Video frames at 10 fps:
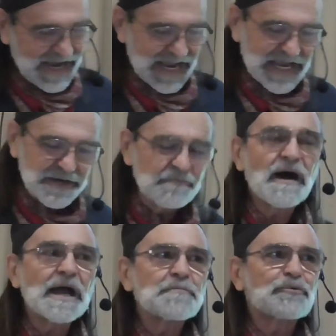In
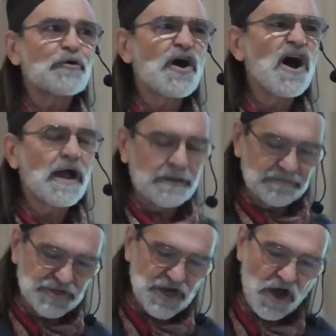my
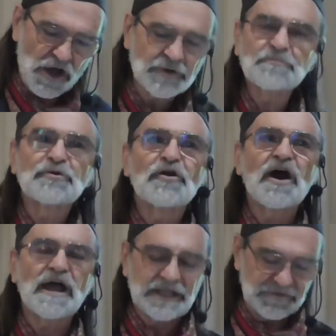prime, John
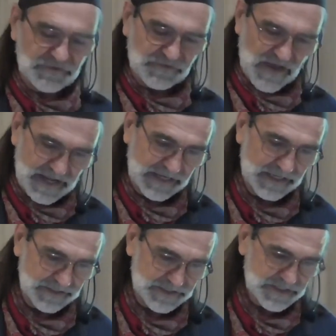Prine sang
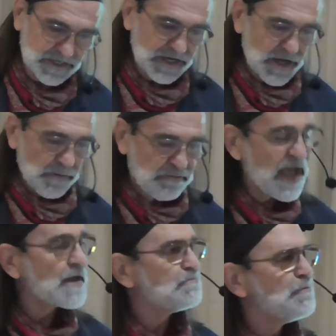it.
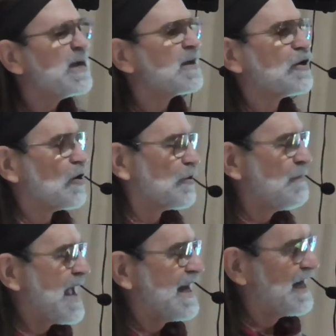Bette Midler
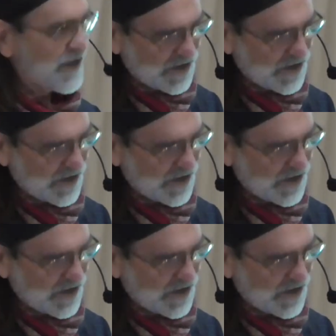made it a